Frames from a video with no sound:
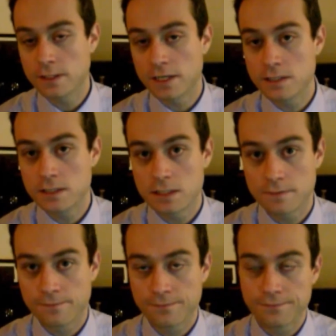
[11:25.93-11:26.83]

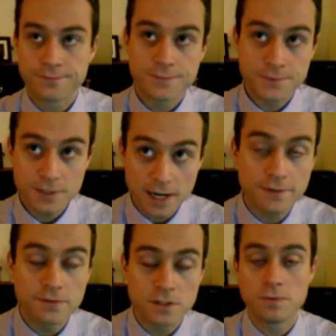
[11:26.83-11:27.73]
kind
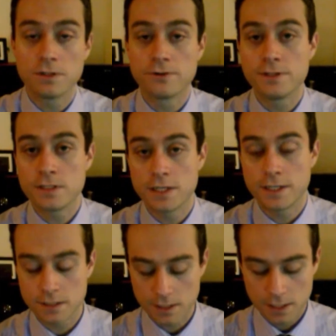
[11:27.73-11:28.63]
of similar in
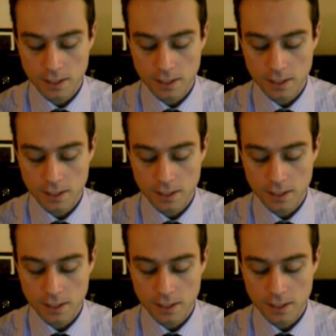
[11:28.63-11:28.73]
scent,